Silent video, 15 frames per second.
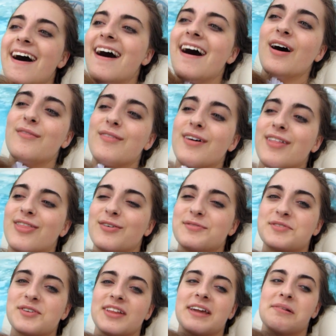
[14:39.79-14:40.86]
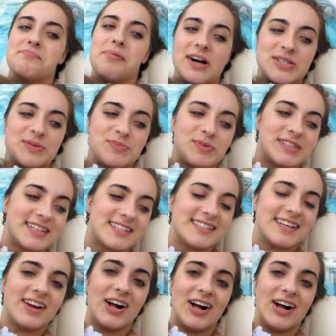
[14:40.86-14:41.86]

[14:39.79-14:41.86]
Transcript: um, those are like impossible to sit